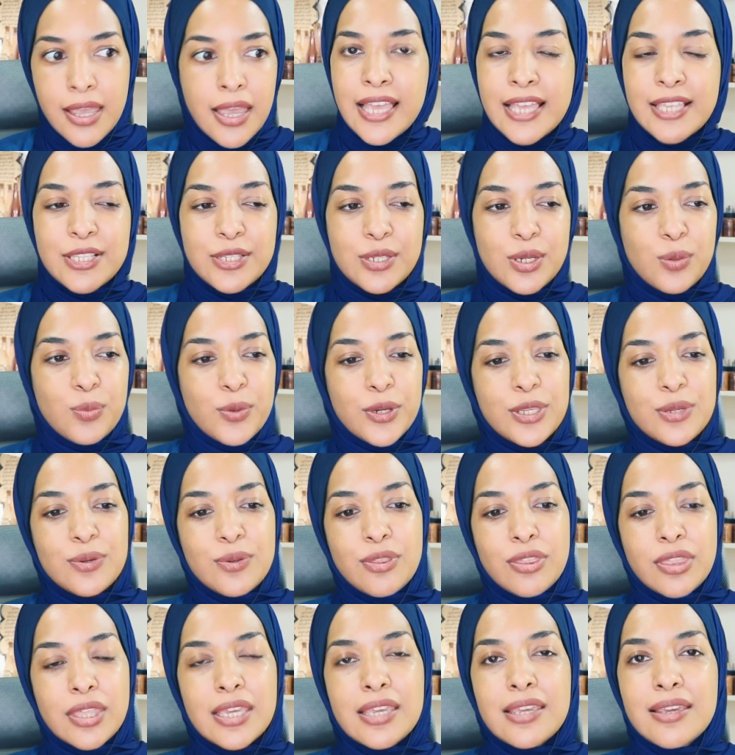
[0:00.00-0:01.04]
So when you
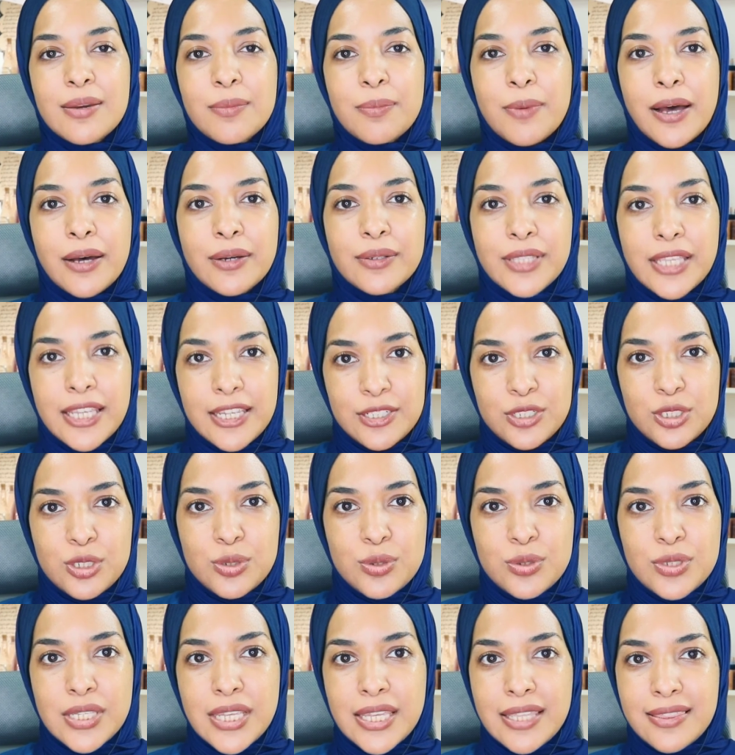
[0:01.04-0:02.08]
think about
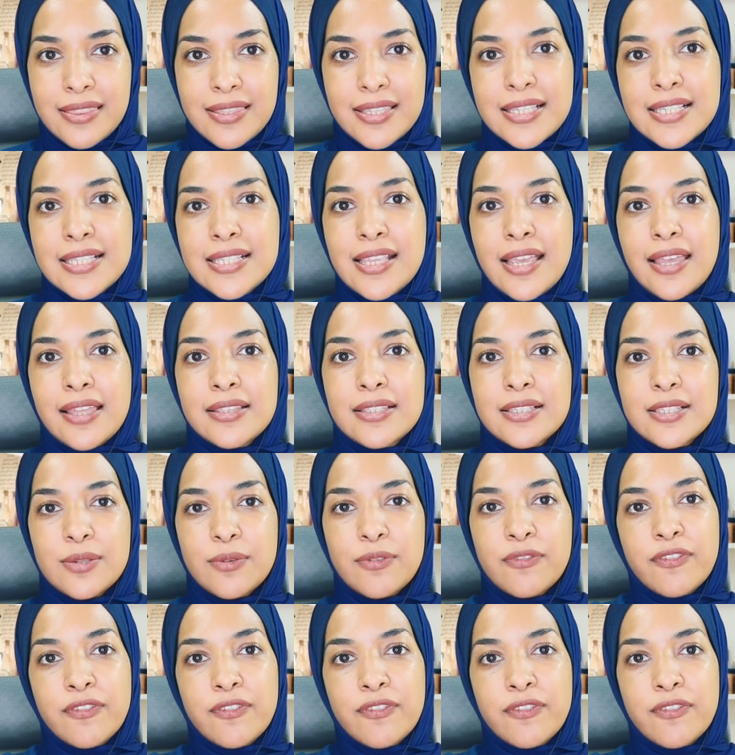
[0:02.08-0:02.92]
issues in this sense